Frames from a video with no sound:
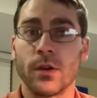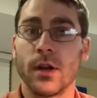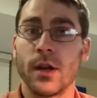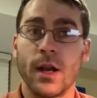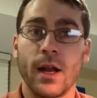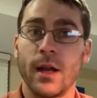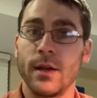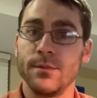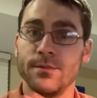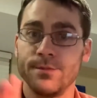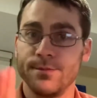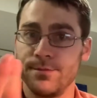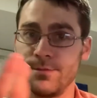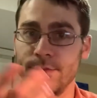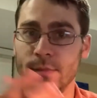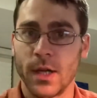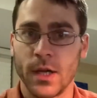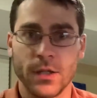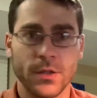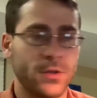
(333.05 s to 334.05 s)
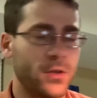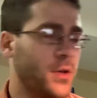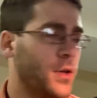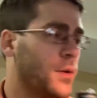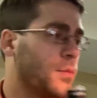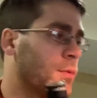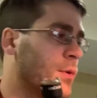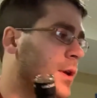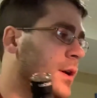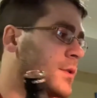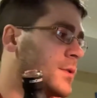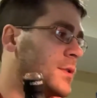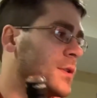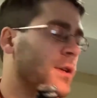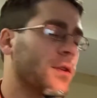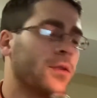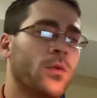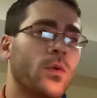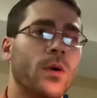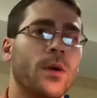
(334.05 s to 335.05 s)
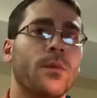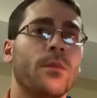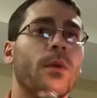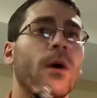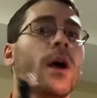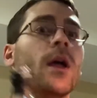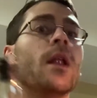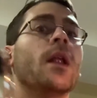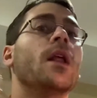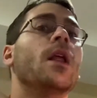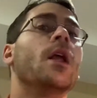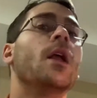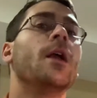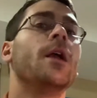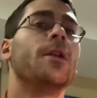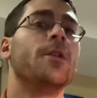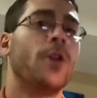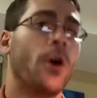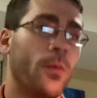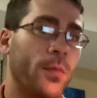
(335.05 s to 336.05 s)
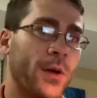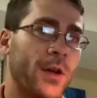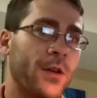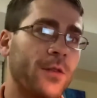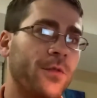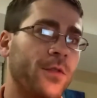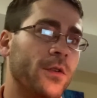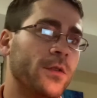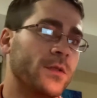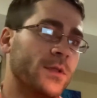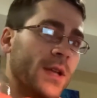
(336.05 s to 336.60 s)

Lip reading: and I'm not sure how to pronounce the other one, but don't be confused.